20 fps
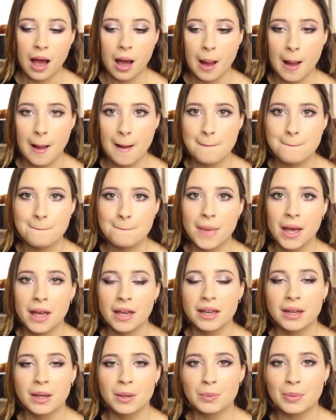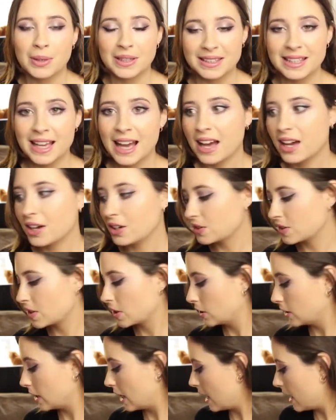But yeah,
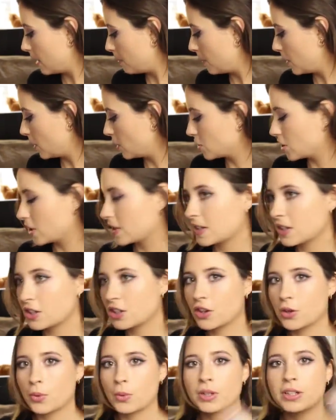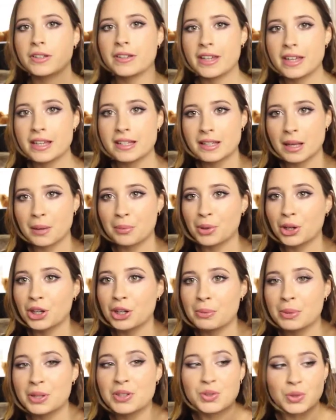until I purchase another one of these, I'm
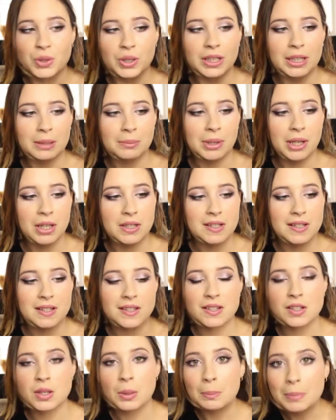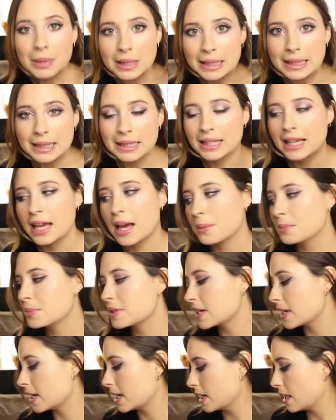going to be struggling because this is completely
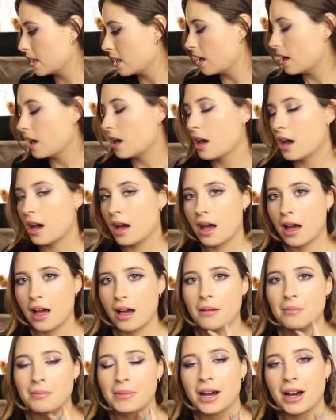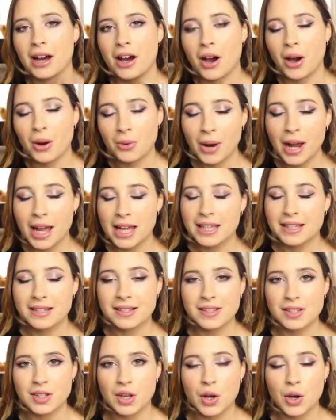empty.
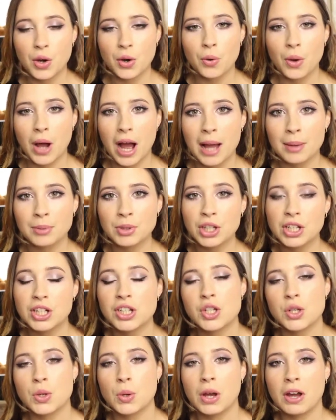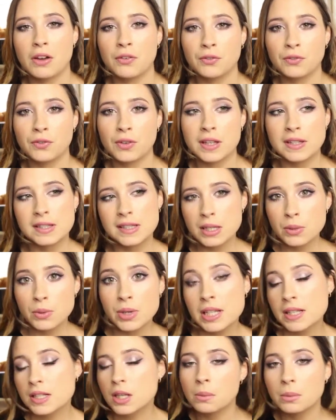Alright, so I'm going to do a
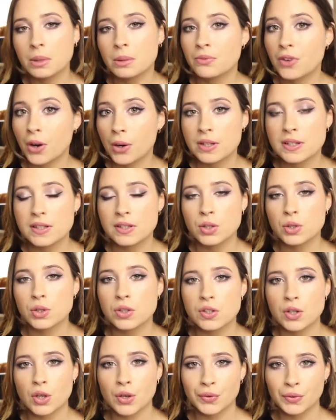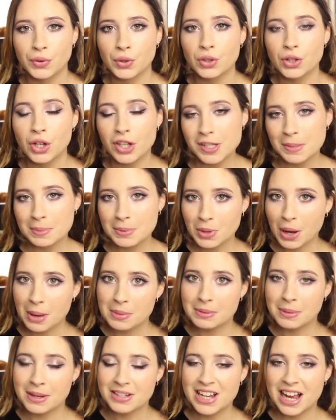series coming up very soon, so if you're not
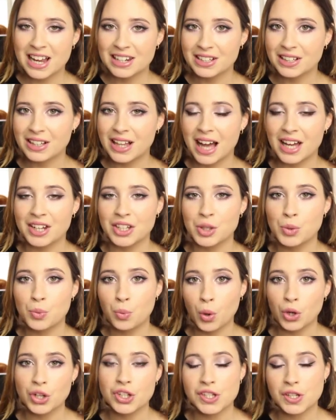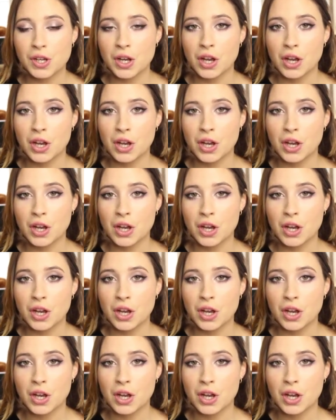subscribed to my channel and you want